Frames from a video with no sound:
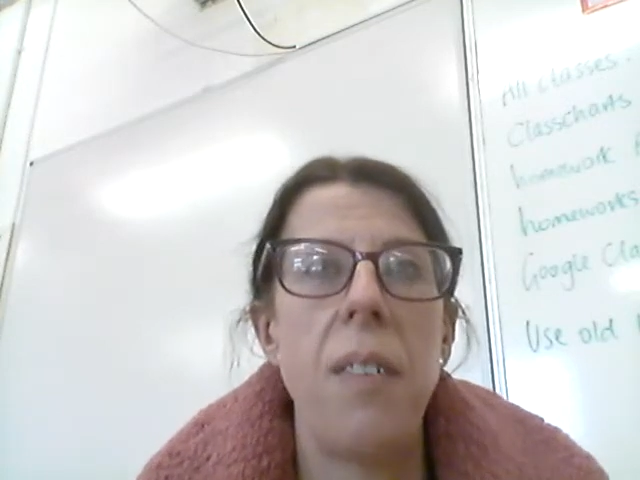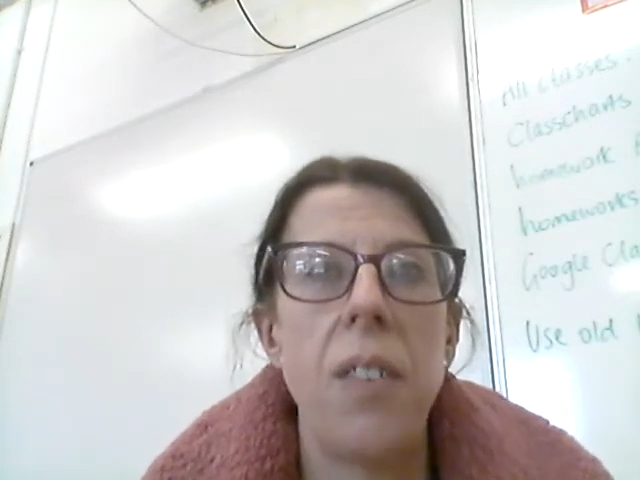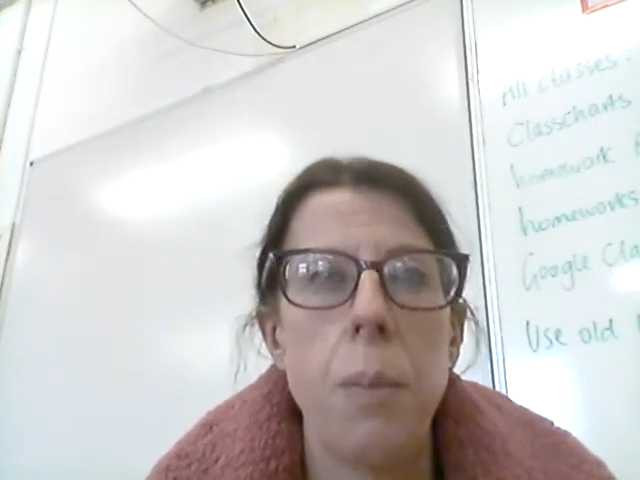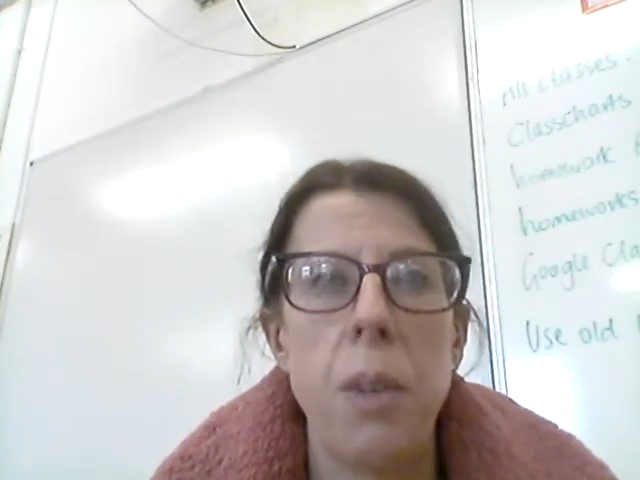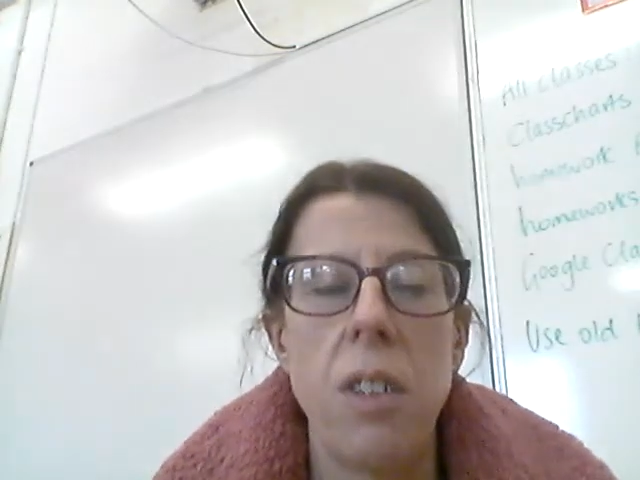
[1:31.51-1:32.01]
If
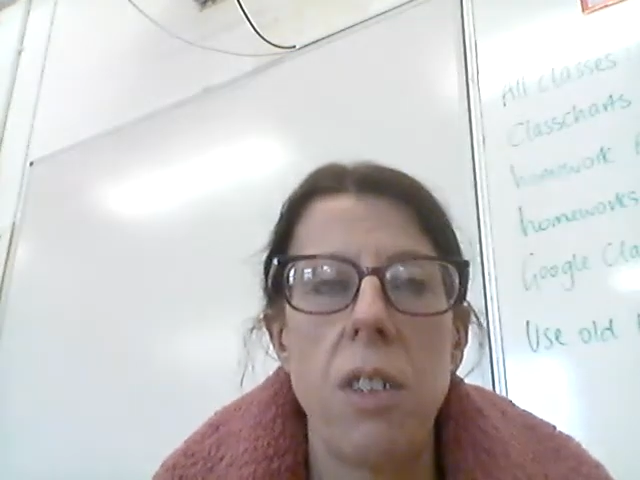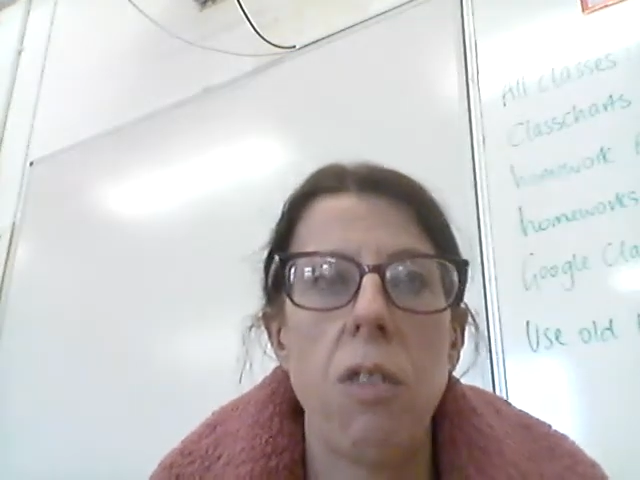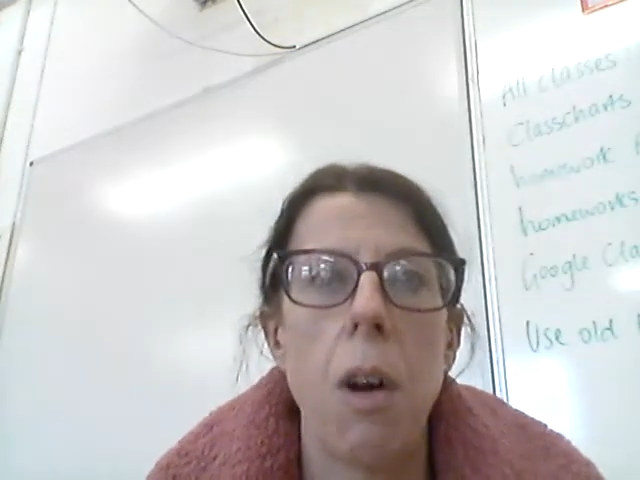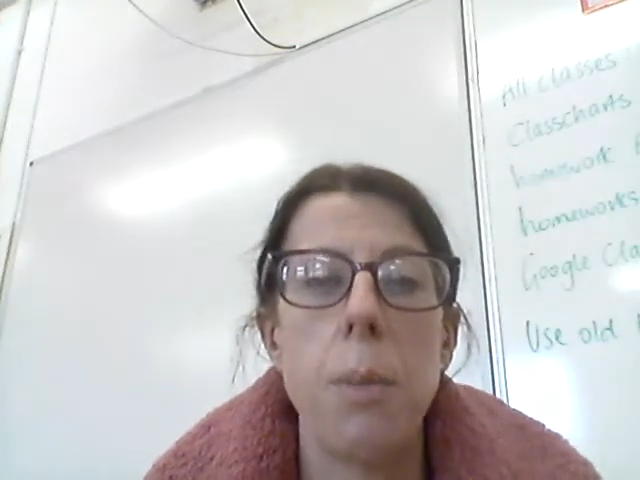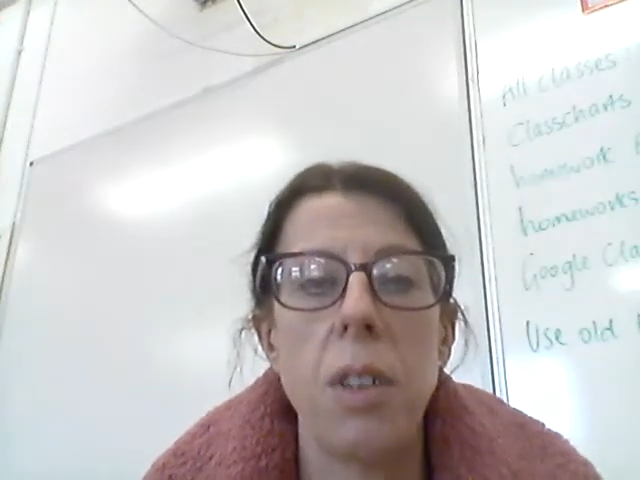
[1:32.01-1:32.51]
someone's
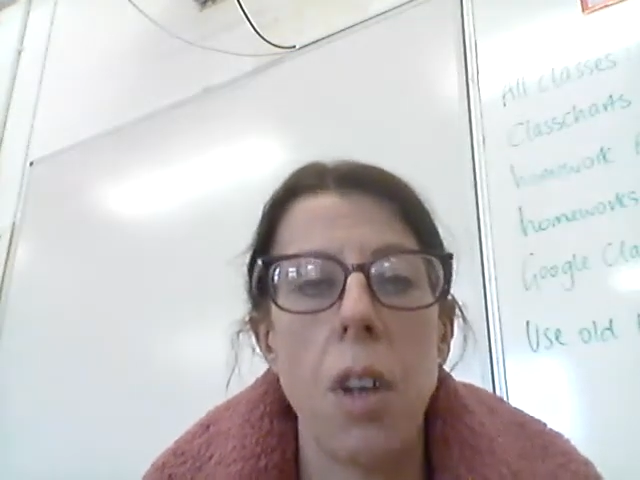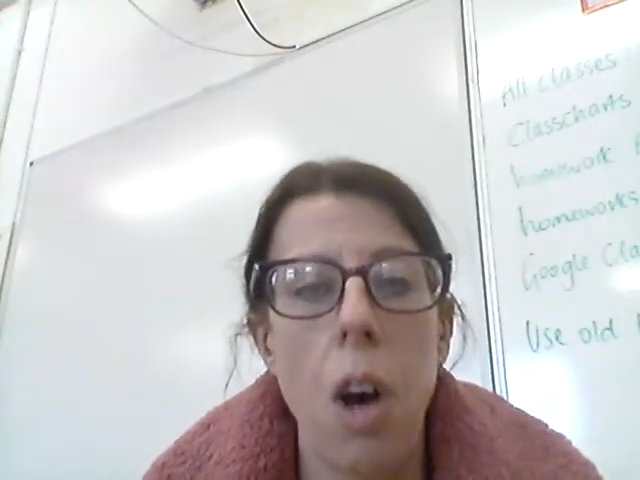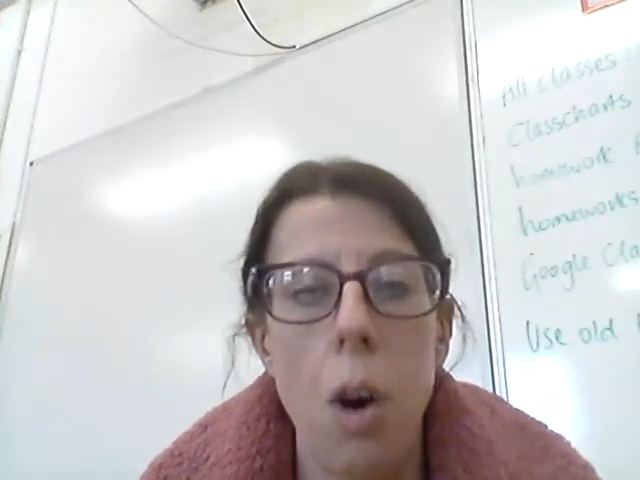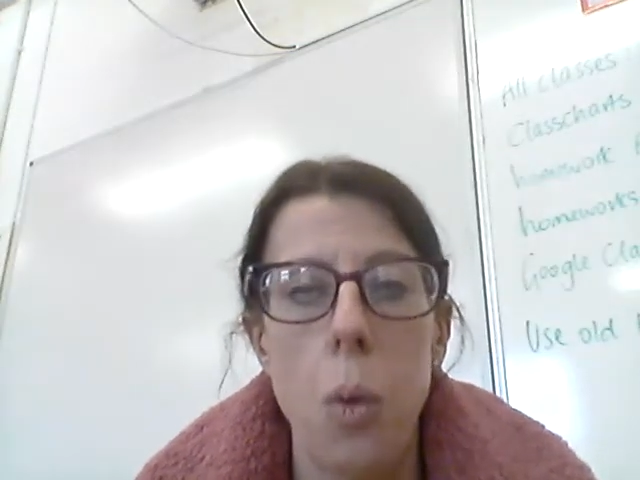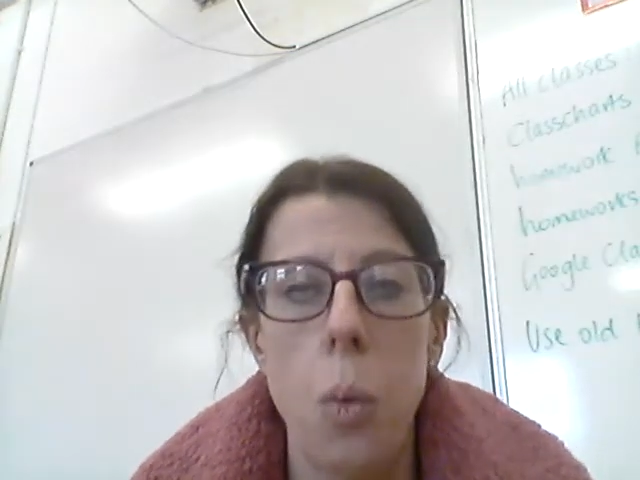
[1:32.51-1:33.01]
described as
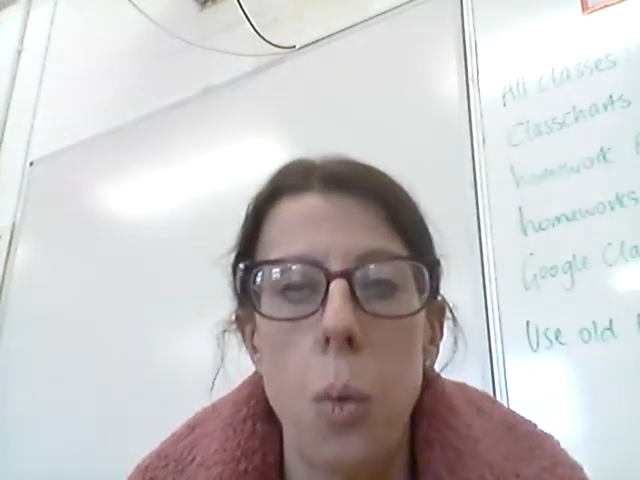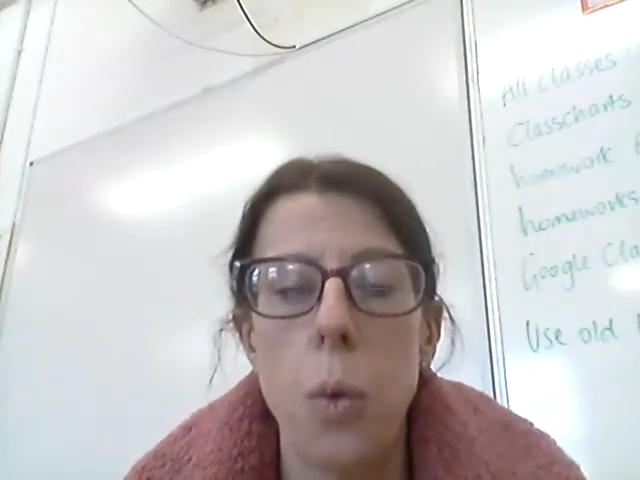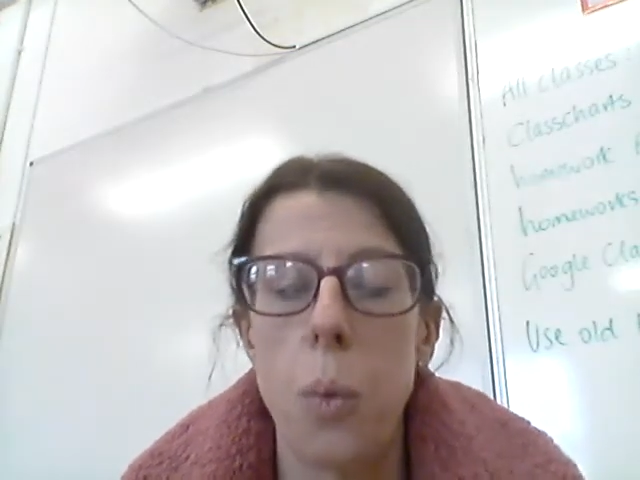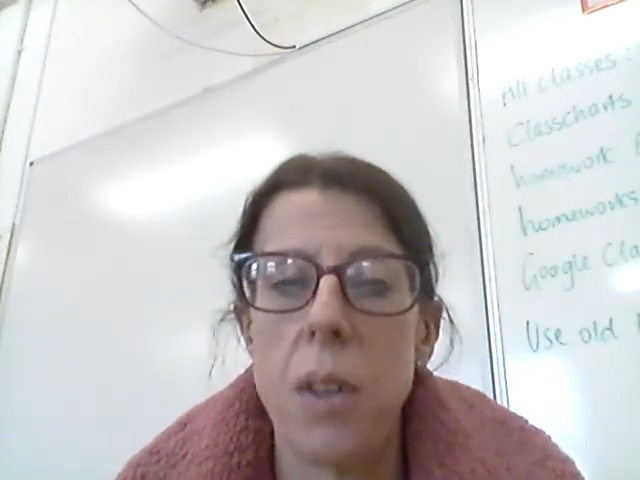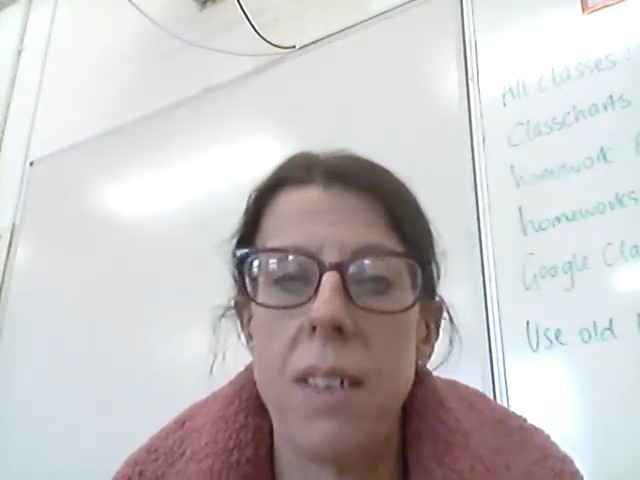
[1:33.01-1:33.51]
cold,
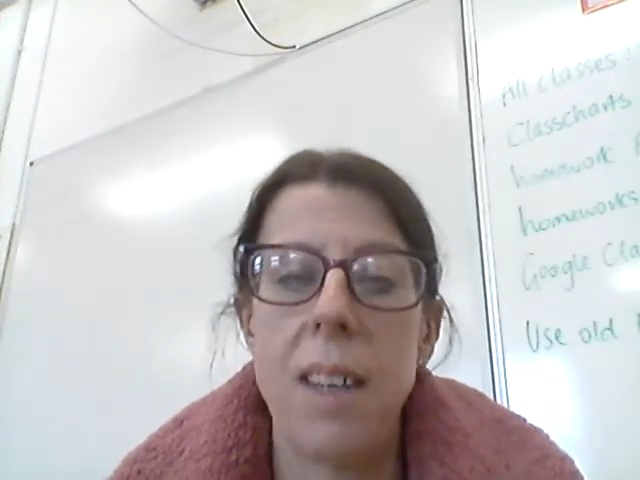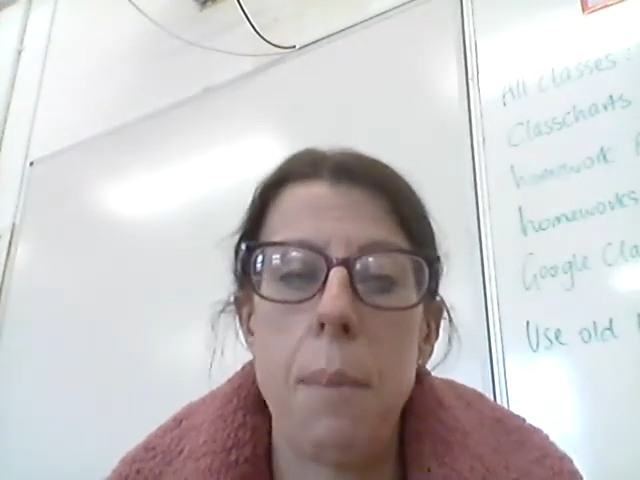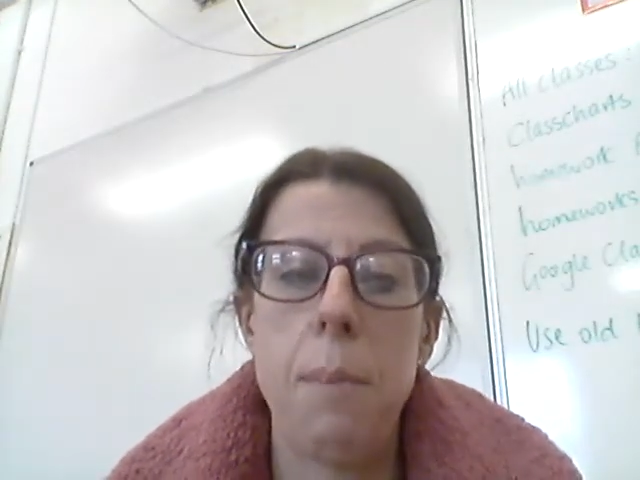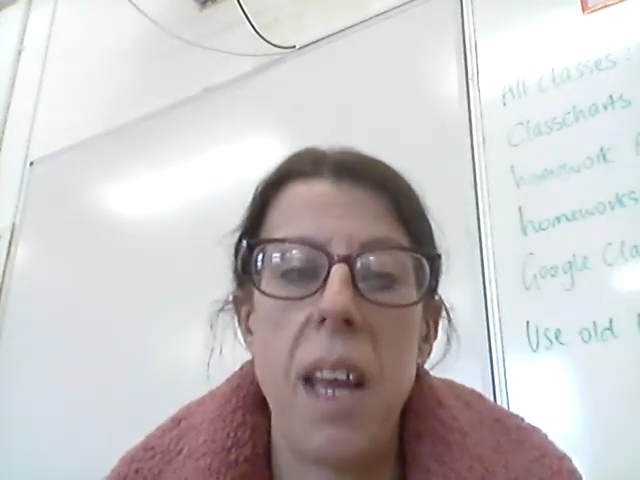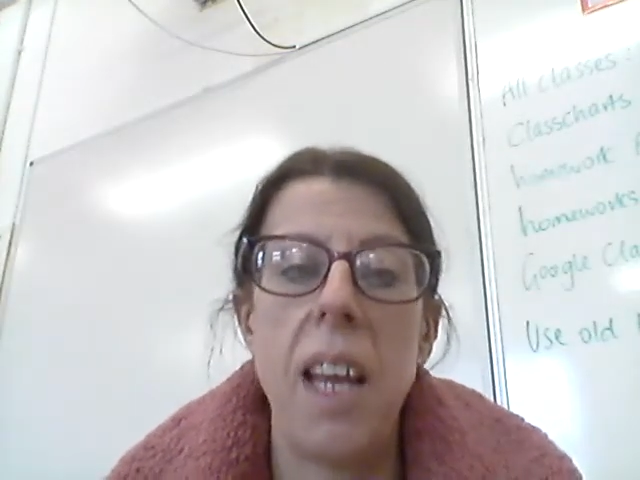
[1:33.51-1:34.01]
what does
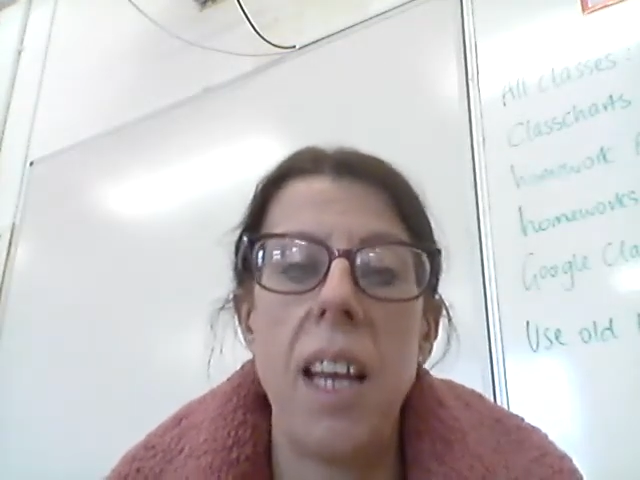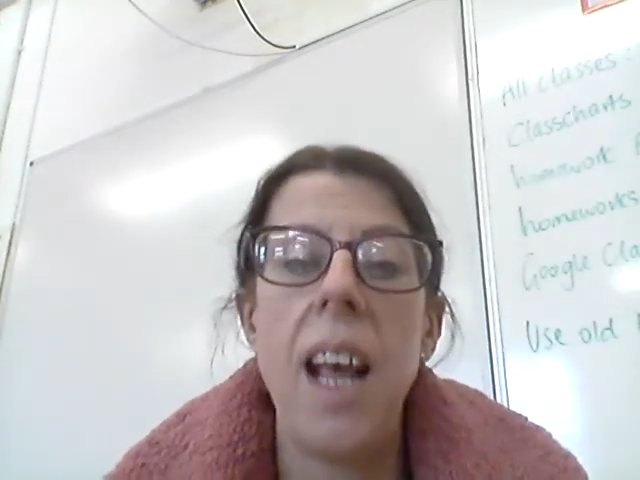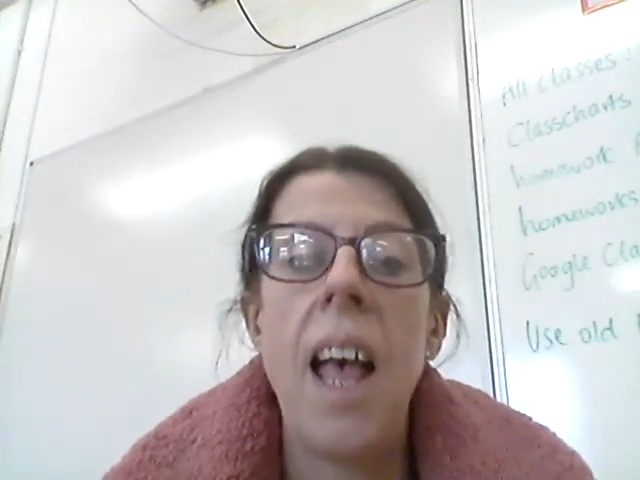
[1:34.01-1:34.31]
that mean?